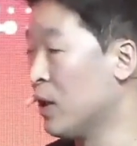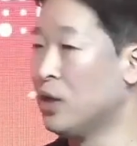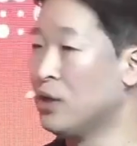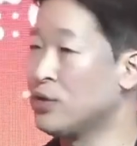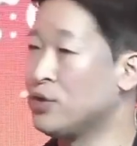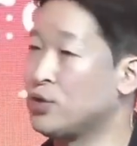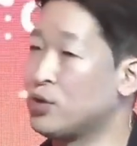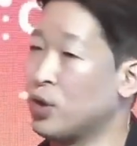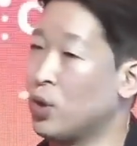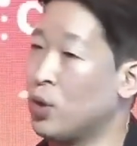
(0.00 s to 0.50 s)

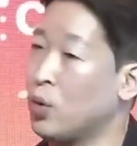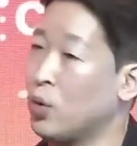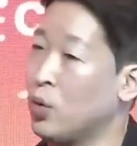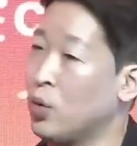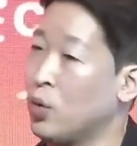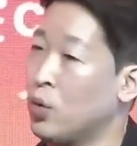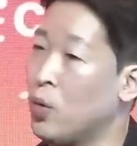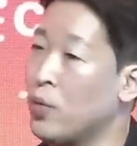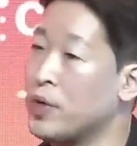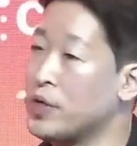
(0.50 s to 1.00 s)
So
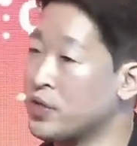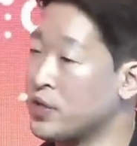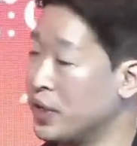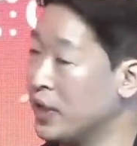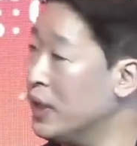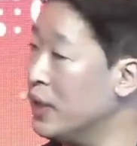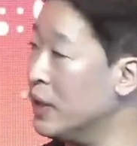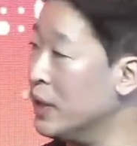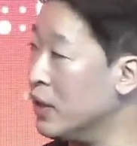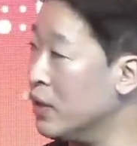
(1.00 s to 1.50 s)
what we're
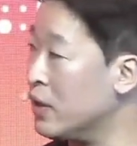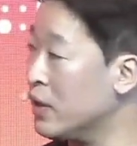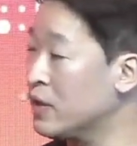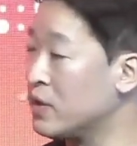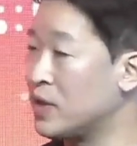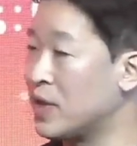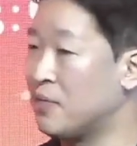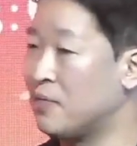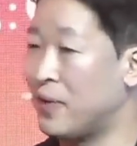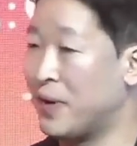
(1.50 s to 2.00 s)
seeing here is
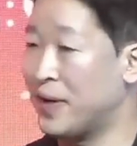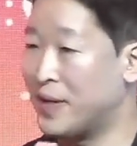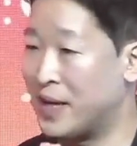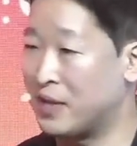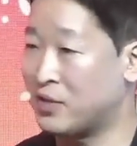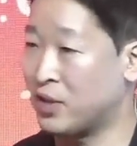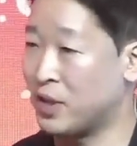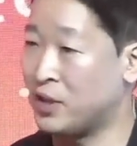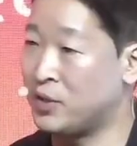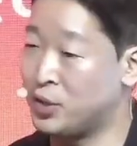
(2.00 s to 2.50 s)
that
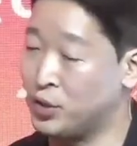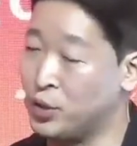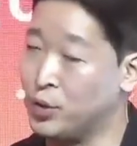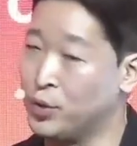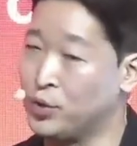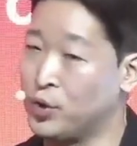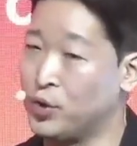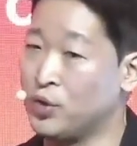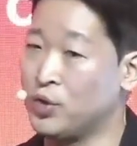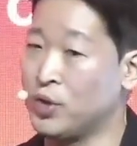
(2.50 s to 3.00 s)
financial
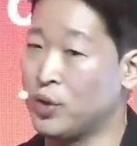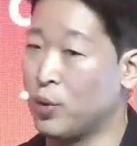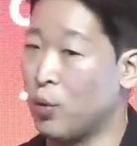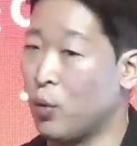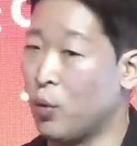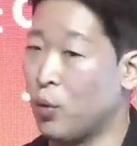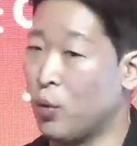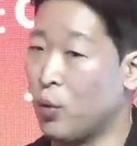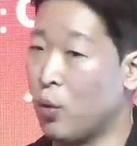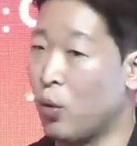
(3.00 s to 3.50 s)
institutions and
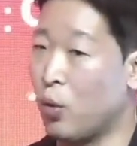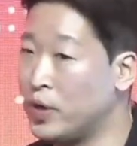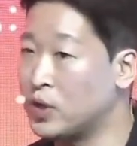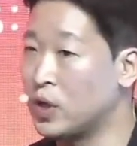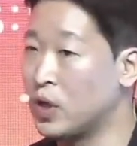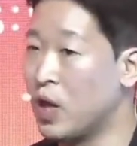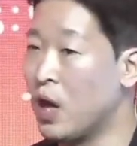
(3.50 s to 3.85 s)
corporates